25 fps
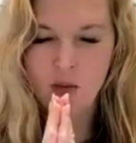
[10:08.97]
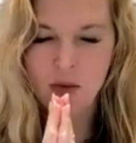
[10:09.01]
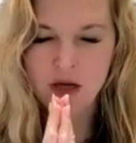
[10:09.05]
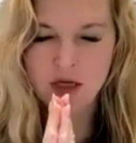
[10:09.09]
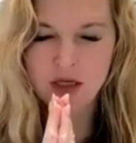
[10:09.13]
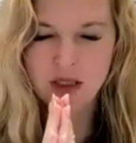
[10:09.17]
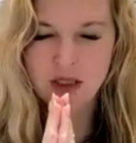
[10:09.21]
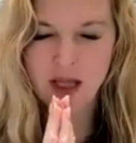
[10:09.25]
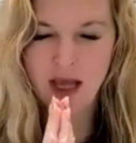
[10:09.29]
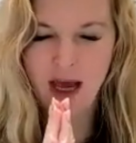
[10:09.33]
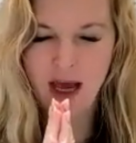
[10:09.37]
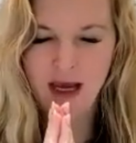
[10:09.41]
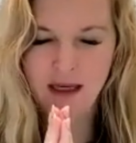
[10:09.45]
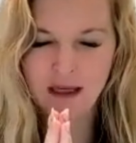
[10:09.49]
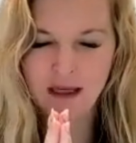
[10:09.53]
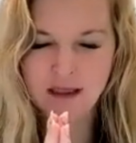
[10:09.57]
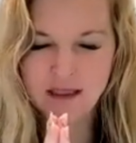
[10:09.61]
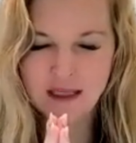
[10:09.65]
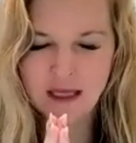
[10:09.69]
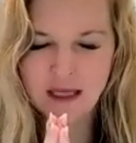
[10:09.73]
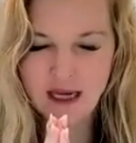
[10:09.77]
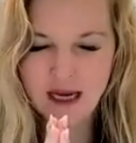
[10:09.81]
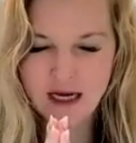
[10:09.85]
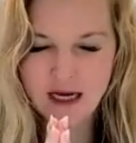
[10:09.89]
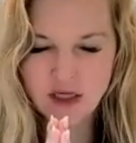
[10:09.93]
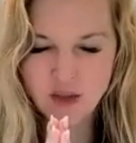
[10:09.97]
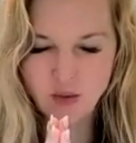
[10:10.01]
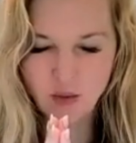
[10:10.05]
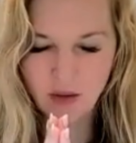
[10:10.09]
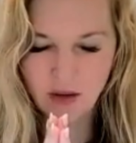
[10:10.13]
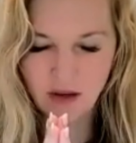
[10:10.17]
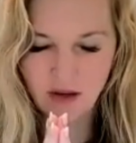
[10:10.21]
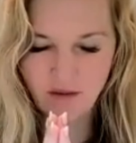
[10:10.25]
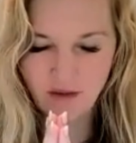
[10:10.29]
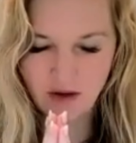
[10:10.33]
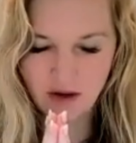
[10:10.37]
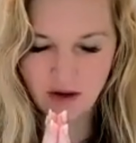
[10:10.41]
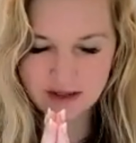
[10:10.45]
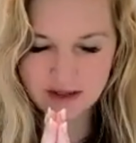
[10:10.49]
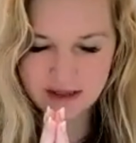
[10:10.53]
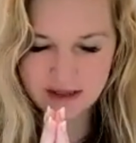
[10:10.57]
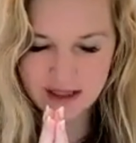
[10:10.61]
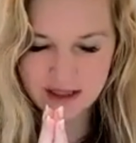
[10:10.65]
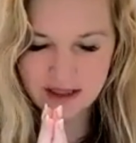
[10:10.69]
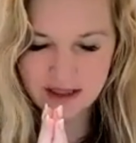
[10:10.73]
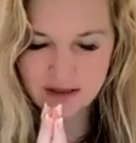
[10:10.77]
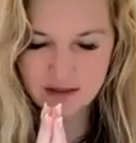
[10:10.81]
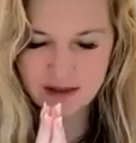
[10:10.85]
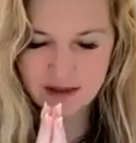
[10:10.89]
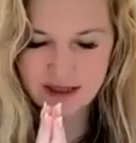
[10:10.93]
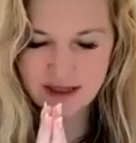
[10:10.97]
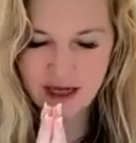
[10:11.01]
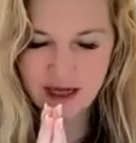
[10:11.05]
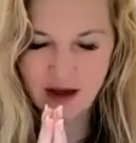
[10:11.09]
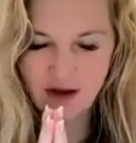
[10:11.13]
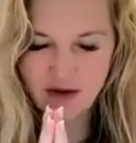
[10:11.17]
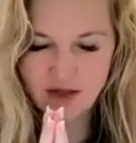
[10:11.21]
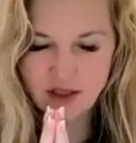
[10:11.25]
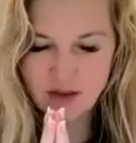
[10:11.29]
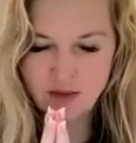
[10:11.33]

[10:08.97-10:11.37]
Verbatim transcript: much light into each one of our systems now,